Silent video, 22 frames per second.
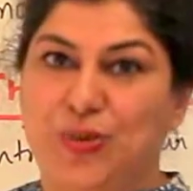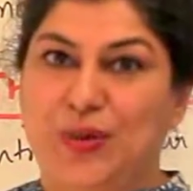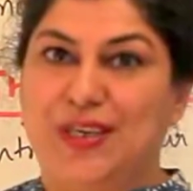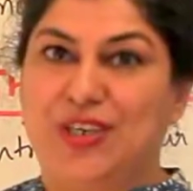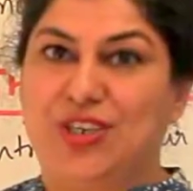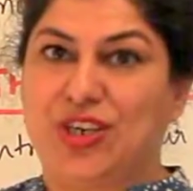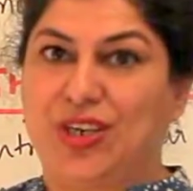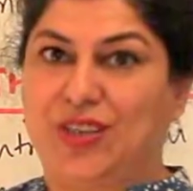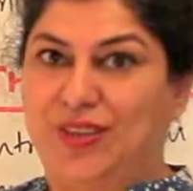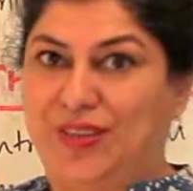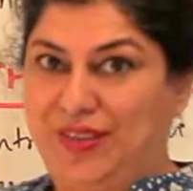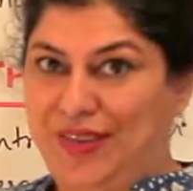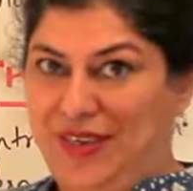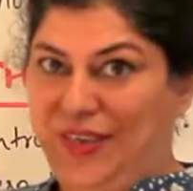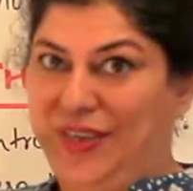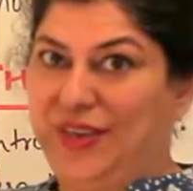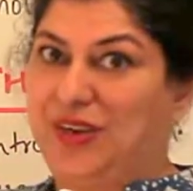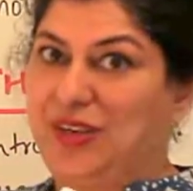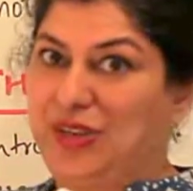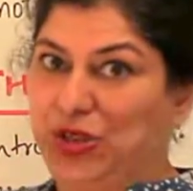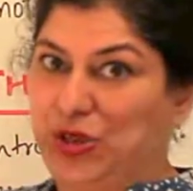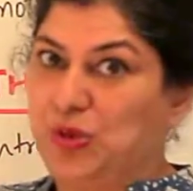to each other
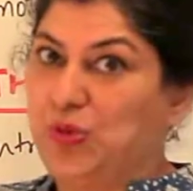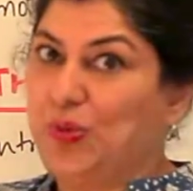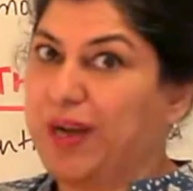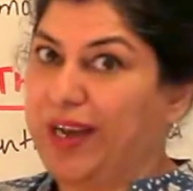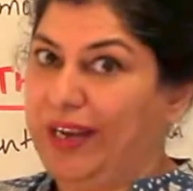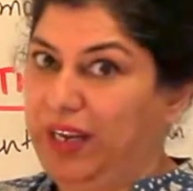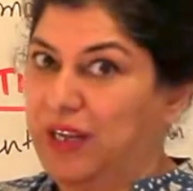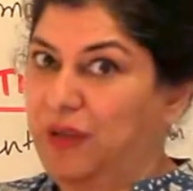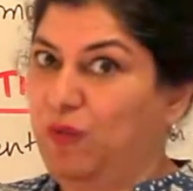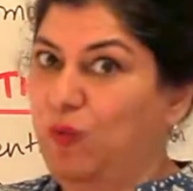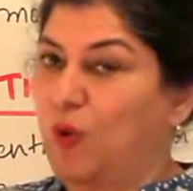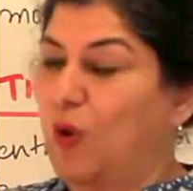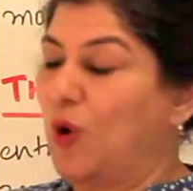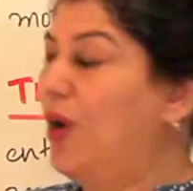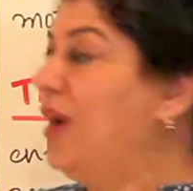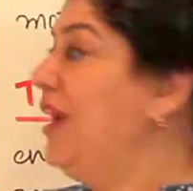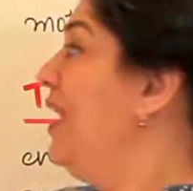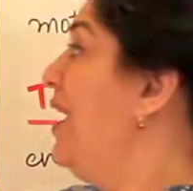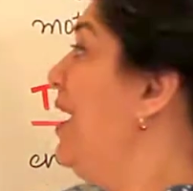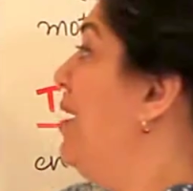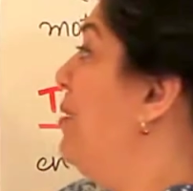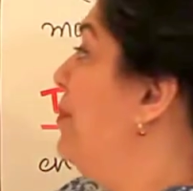here through any
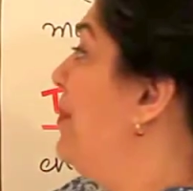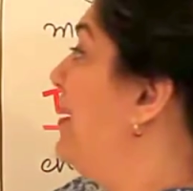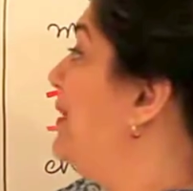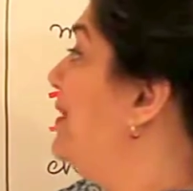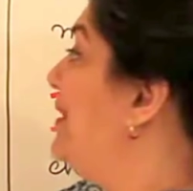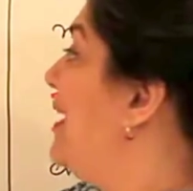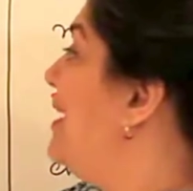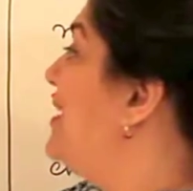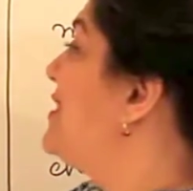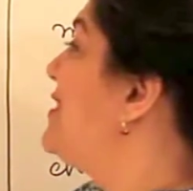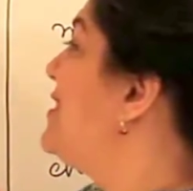wall, but they